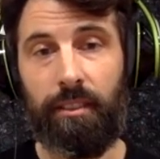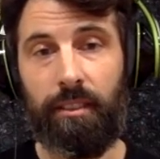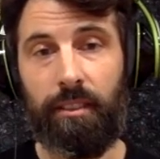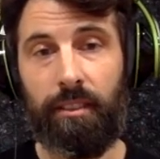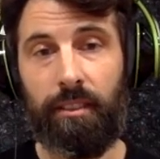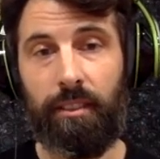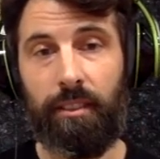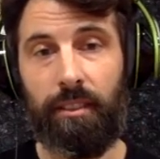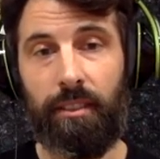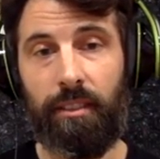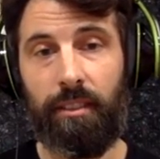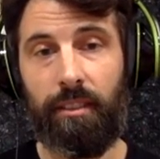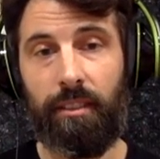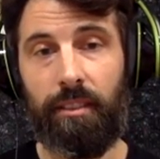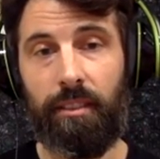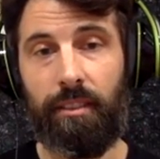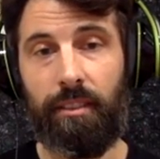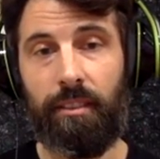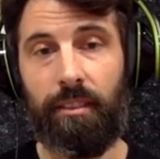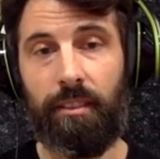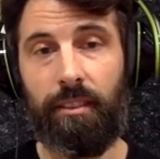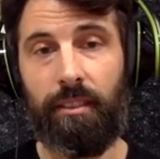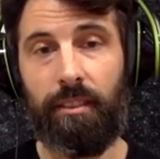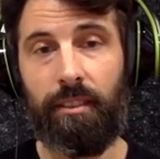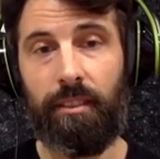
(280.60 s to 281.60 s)

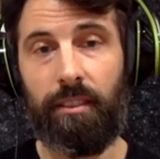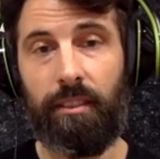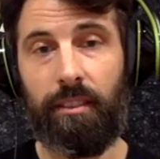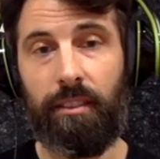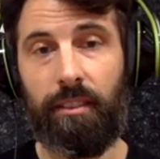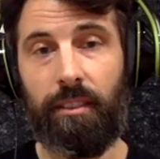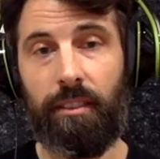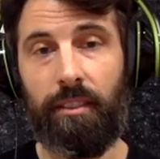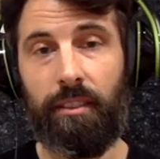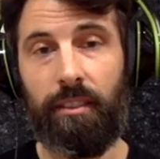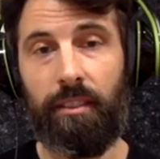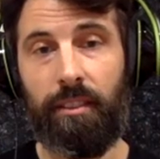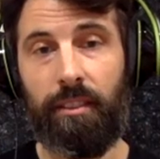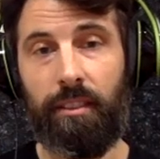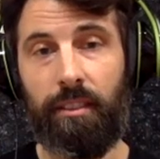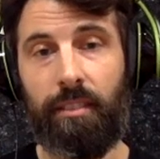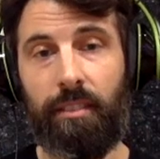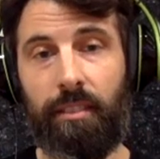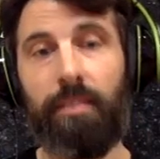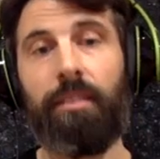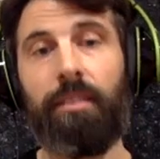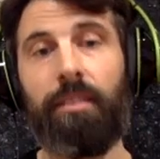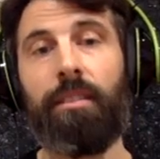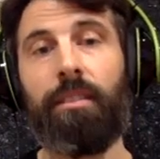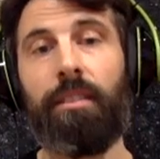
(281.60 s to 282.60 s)

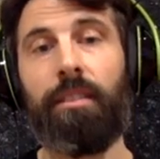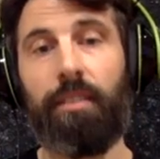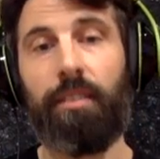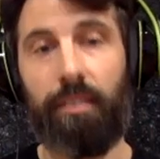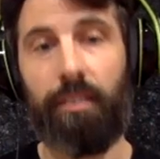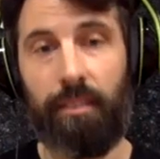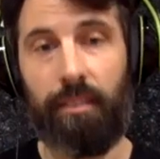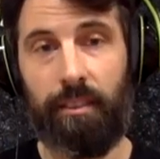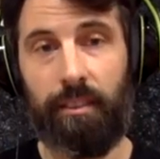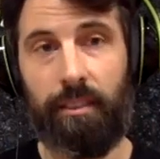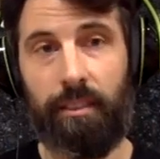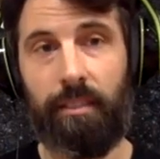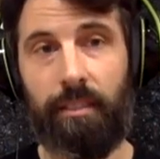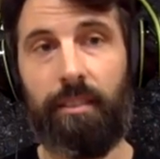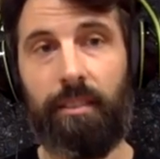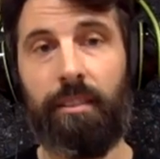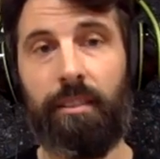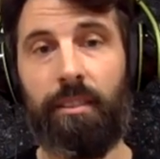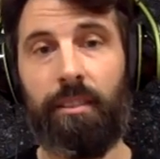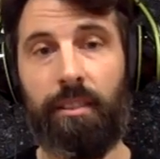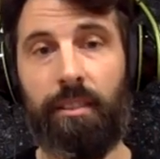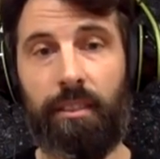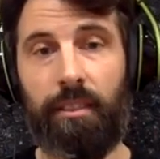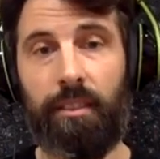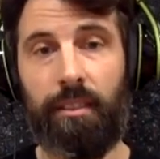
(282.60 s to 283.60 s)

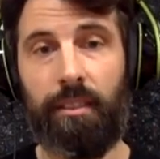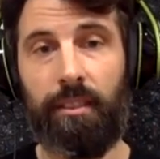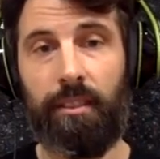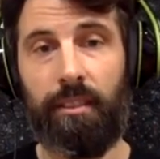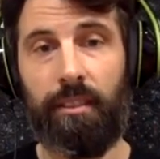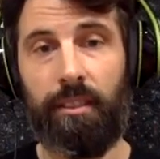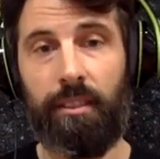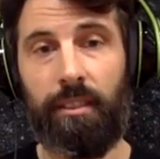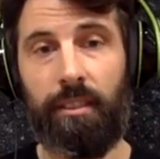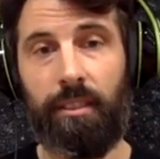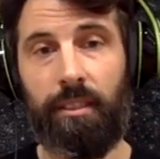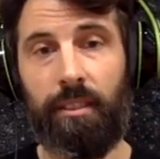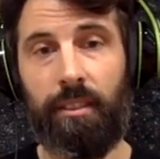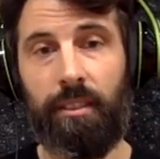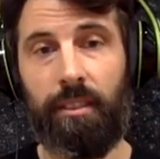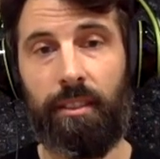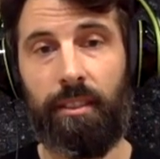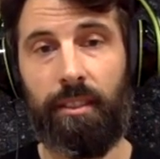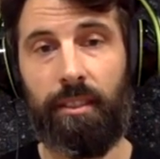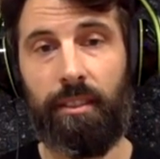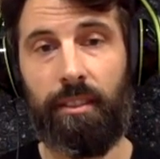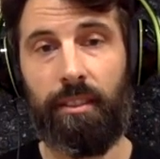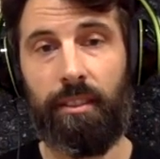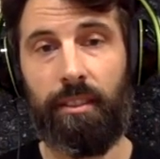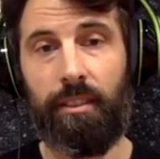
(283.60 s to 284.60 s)

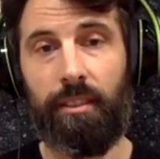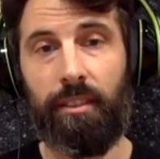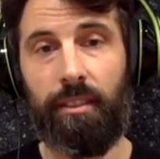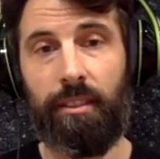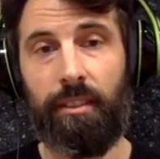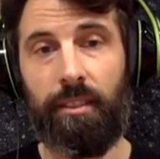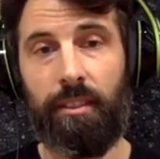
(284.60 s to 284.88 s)
(not speaking)